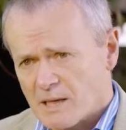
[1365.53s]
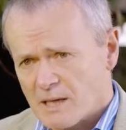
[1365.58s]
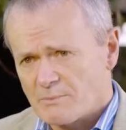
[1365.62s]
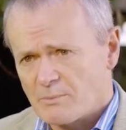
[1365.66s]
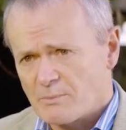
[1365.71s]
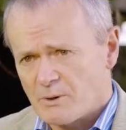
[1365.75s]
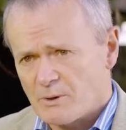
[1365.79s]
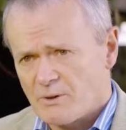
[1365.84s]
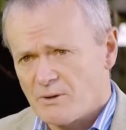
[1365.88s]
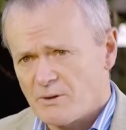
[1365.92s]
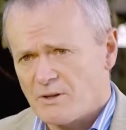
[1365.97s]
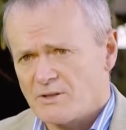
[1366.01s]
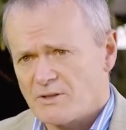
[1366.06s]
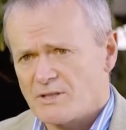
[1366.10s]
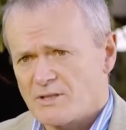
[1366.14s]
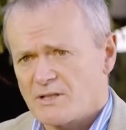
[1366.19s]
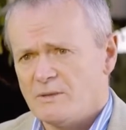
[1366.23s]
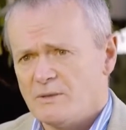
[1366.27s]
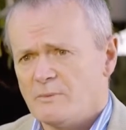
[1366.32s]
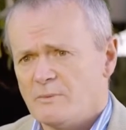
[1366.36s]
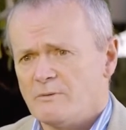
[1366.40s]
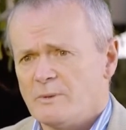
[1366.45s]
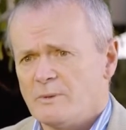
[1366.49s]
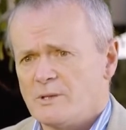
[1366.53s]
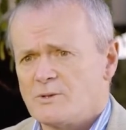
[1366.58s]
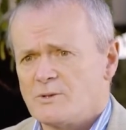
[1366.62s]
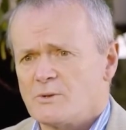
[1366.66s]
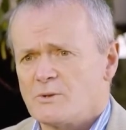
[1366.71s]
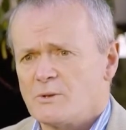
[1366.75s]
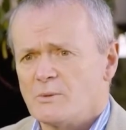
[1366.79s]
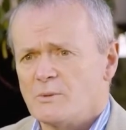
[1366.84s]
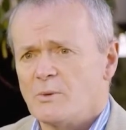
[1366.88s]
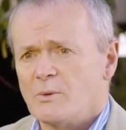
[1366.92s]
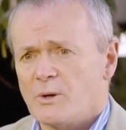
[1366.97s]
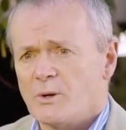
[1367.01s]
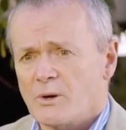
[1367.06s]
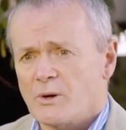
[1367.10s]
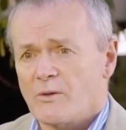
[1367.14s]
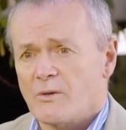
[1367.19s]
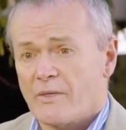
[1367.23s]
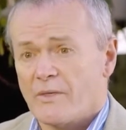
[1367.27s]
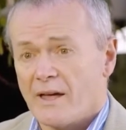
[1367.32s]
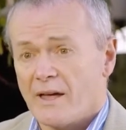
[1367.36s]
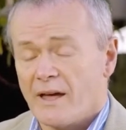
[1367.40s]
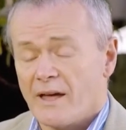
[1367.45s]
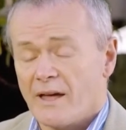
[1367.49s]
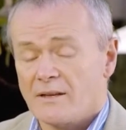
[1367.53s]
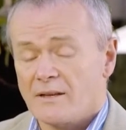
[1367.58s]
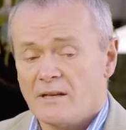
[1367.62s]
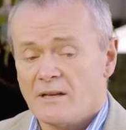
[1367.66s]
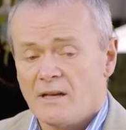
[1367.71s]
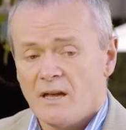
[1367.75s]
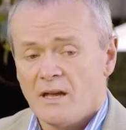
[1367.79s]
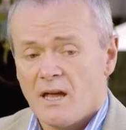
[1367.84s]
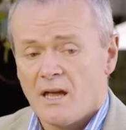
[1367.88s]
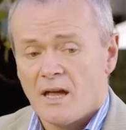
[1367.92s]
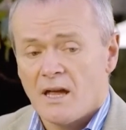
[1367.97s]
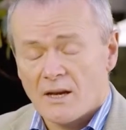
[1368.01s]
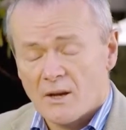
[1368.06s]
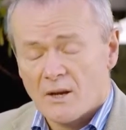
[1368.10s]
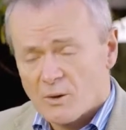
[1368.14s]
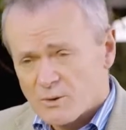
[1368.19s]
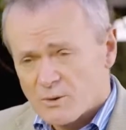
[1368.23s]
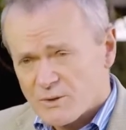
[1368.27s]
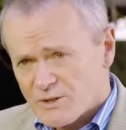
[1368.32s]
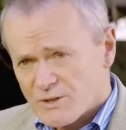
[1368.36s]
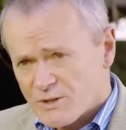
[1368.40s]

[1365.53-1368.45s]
Blackburn and her team have been doing work on that in a whole